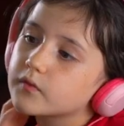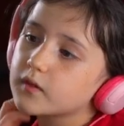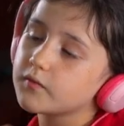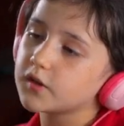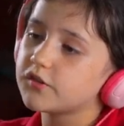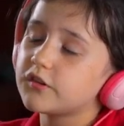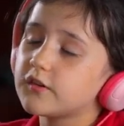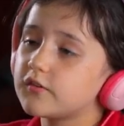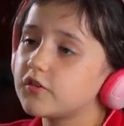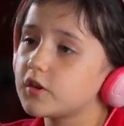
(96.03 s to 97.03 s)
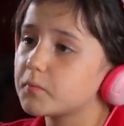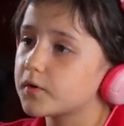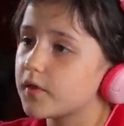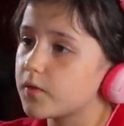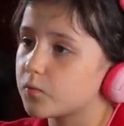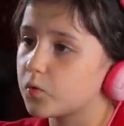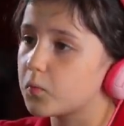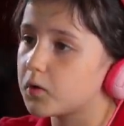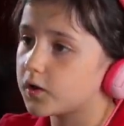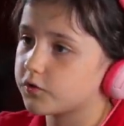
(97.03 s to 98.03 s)
It's even cheaper than the
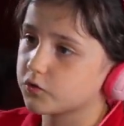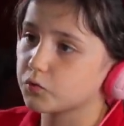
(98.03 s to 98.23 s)
Roblox